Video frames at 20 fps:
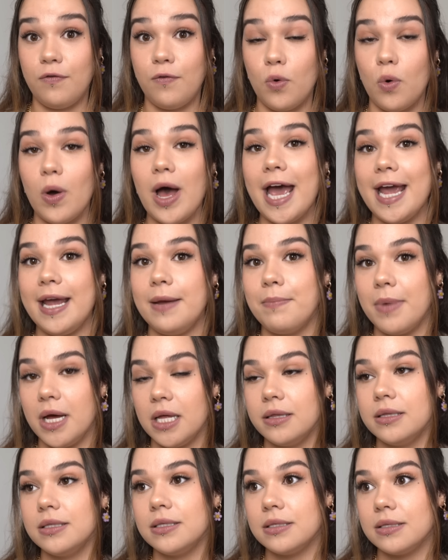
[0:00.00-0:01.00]
for 8
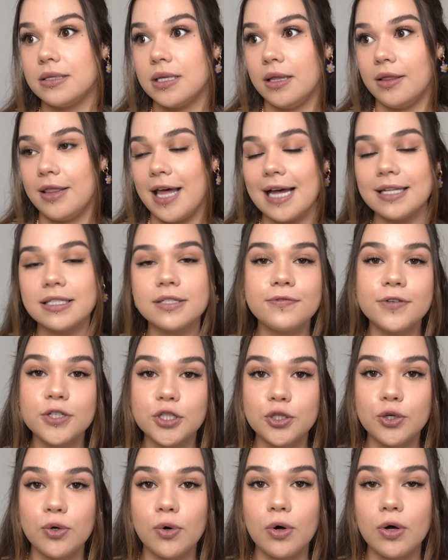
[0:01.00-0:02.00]
months. That's for
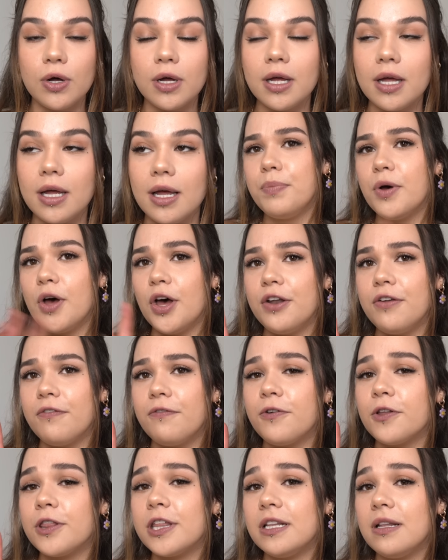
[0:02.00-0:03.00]
sure. But
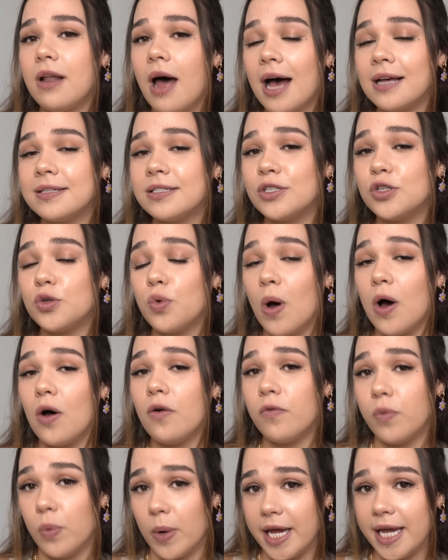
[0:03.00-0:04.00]
for the last
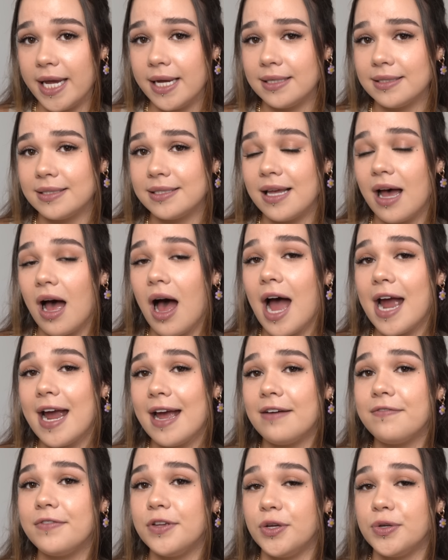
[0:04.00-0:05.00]
12 weeks, I
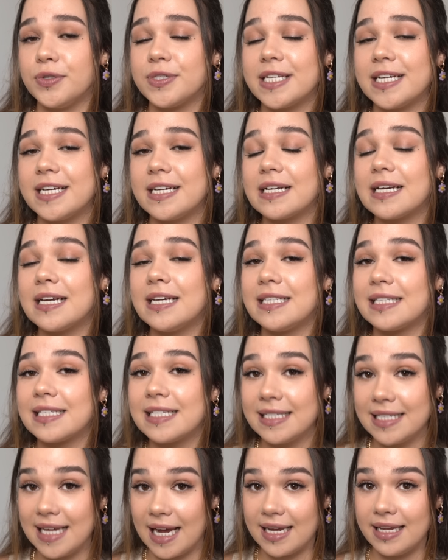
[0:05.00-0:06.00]
have used it
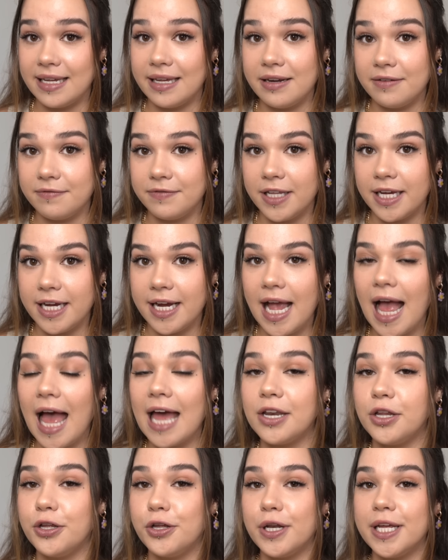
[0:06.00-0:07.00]
consecutively,
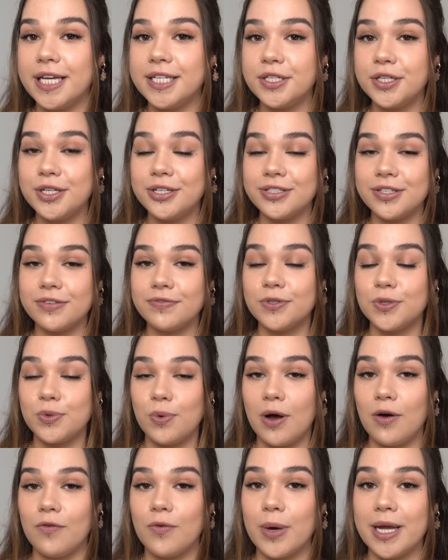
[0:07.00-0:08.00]
and you need to use it for
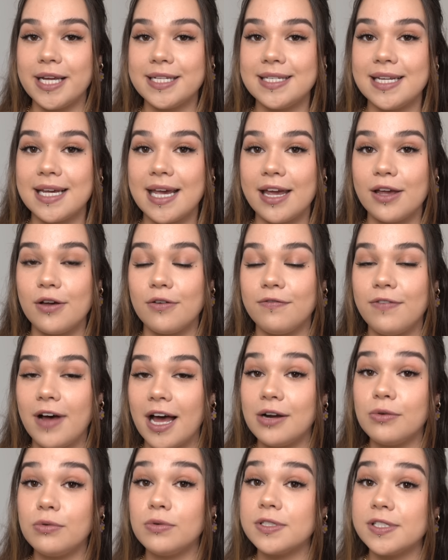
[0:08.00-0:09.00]
12 weeks to get your
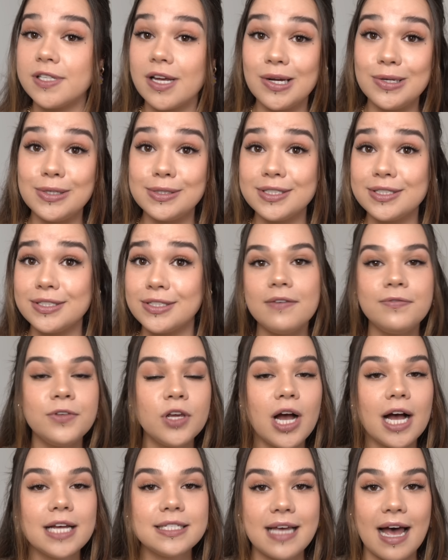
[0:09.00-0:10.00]
final results. If
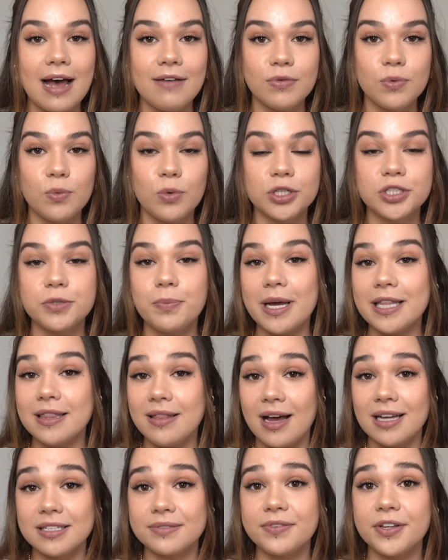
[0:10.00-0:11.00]
you guys haven't watched my
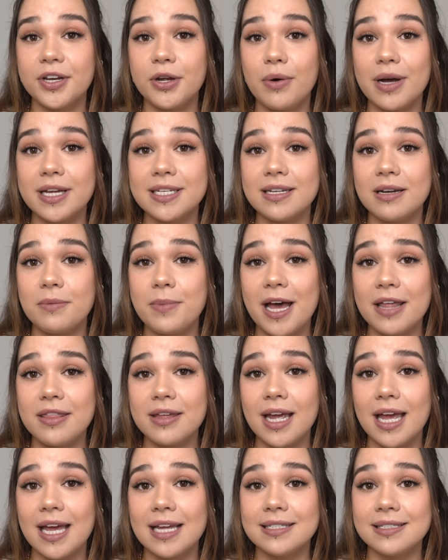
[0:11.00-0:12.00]
last video I did about the
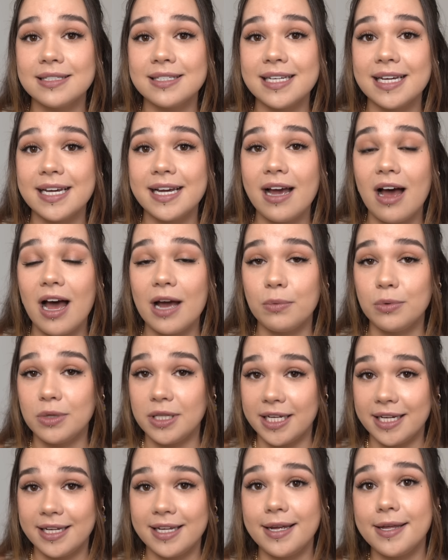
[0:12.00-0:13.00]
Kenzzi, I will
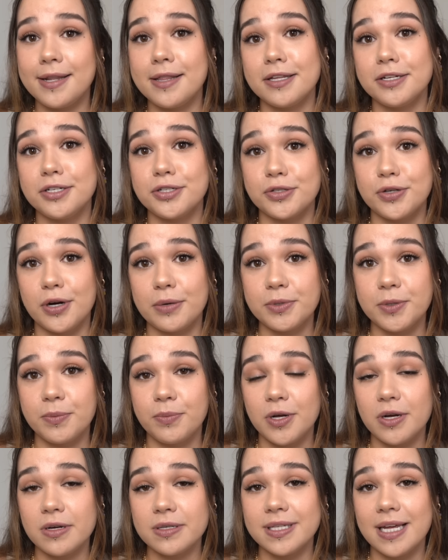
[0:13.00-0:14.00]
link it in the description
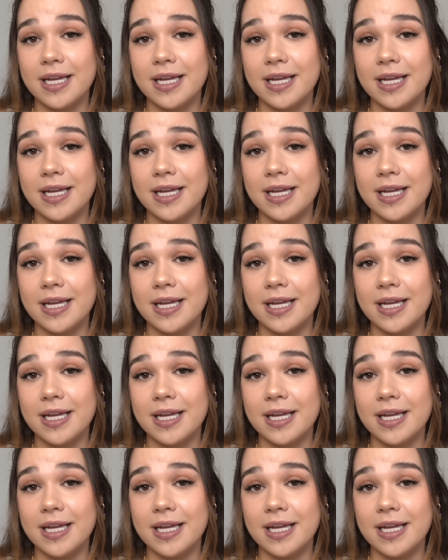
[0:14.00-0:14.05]
box,